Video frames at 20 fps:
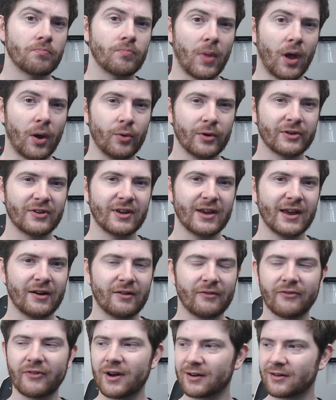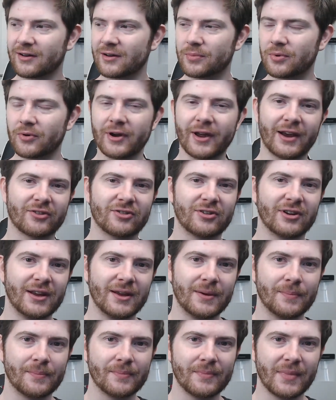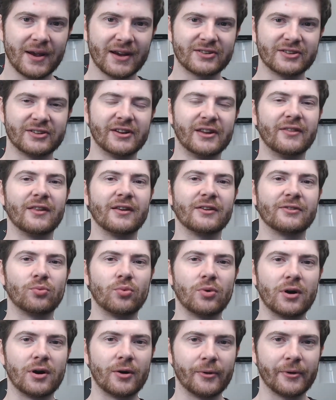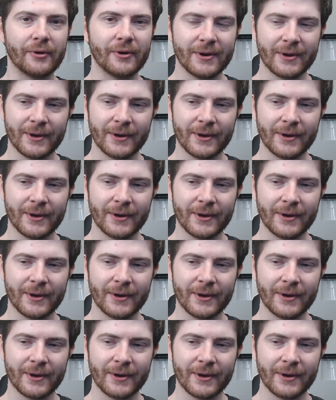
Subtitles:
I want to see how far our boy actually makes it in this world.